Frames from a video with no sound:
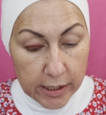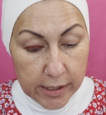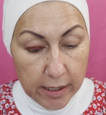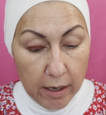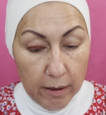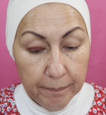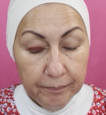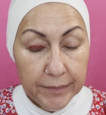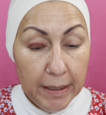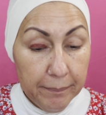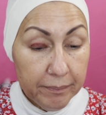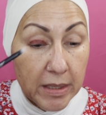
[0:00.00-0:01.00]
So,
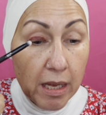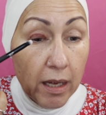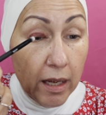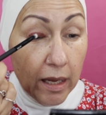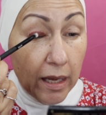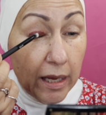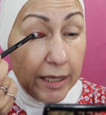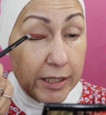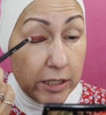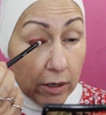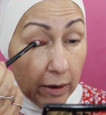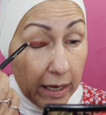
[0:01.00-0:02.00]
yep, and
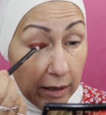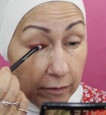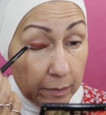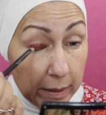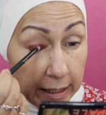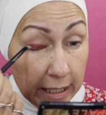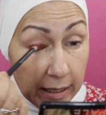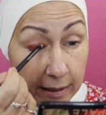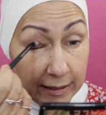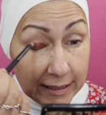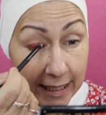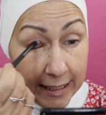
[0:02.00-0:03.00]
so, everybody,
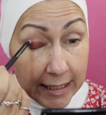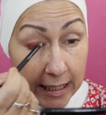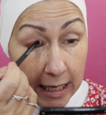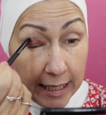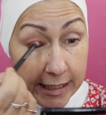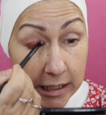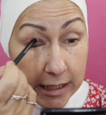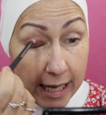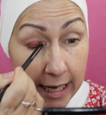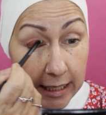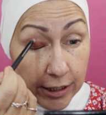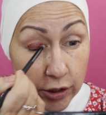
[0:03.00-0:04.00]
and like I
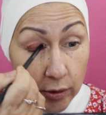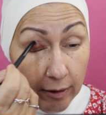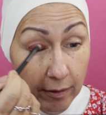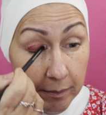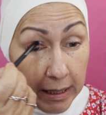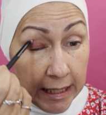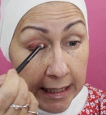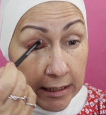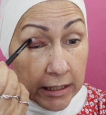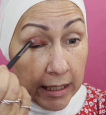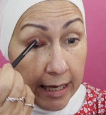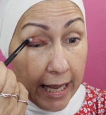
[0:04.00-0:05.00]
said, I do have a meeting
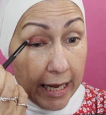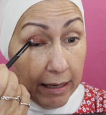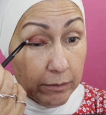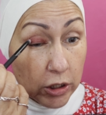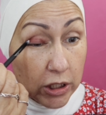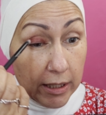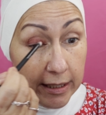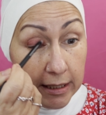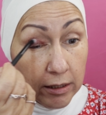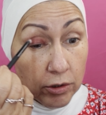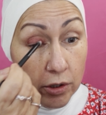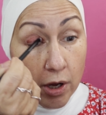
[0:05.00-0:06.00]
today. I'm just
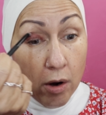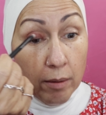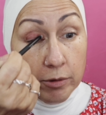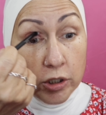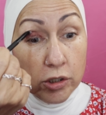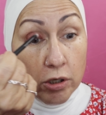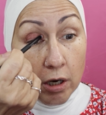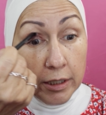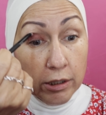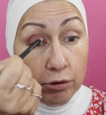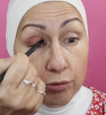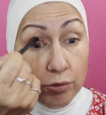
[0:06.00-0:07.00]
letting you know. I'm just
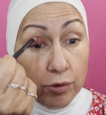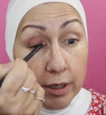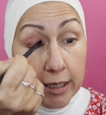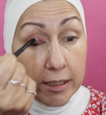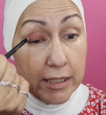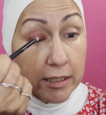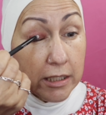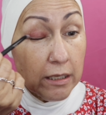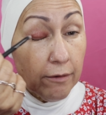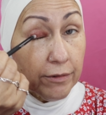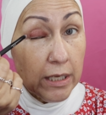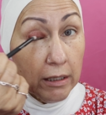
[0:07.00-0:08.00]
talking through this
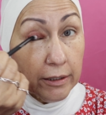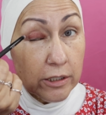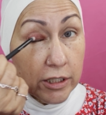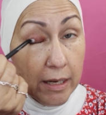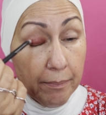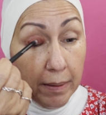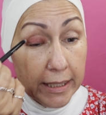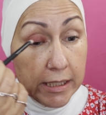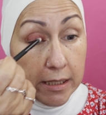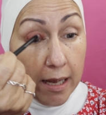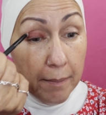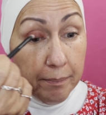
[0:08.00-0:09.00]
instead of telling you step by
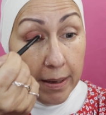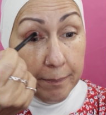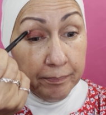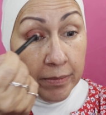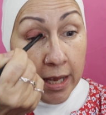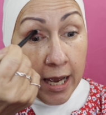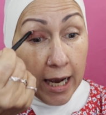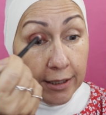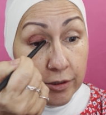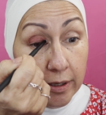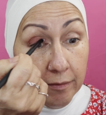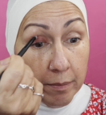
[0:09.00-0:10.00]
step. But I
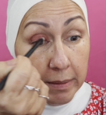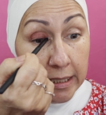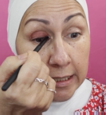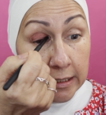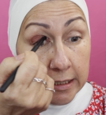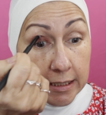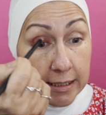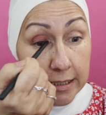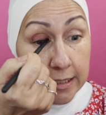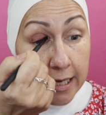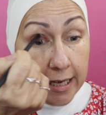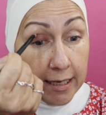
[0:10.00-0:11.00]
do have a meeting
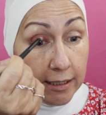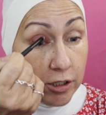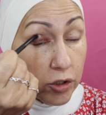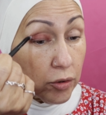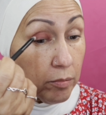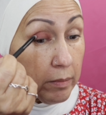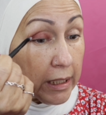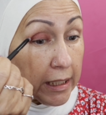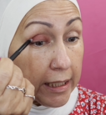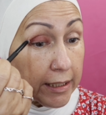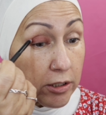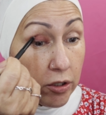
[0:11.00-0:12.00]
today, a Zoom meeting.